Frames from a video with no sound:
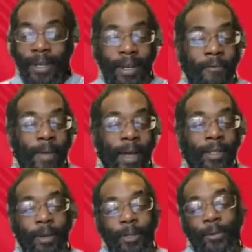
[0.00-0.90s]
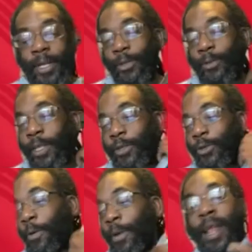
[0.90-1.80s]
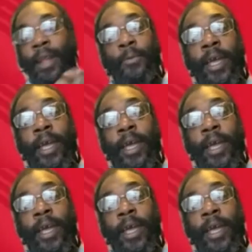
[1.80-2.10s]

enough, man. Top of 2022. I'm glad that we're